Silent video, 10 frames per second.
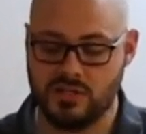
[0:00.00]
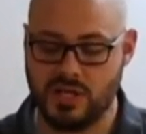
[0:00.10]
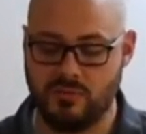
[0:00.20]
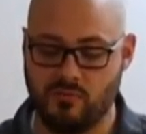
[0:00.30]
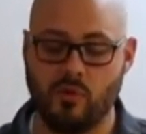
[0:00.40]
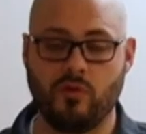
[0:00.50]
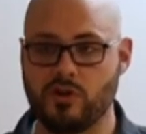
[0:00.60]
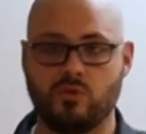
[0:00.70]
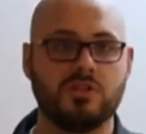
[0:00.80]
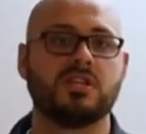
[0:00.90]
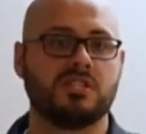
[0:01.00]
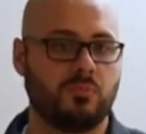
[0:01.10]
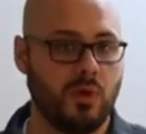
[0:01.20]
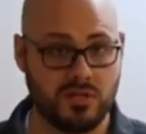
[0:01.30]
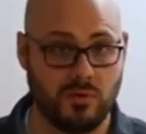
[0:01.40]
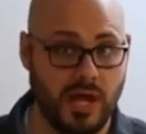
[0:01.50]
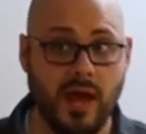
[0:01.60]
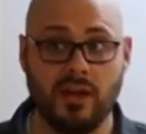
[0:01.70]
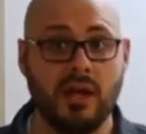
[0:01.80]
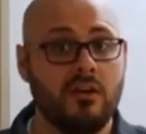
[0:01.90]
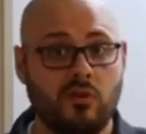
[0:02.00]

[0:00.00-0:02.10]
You said, well, verse twenty-six is a present reality.